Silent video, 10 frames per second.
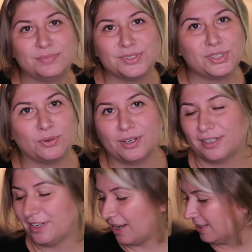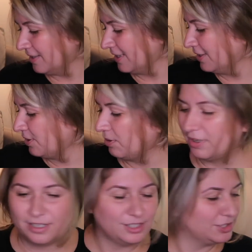so good, guys, so
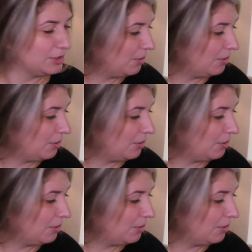good. So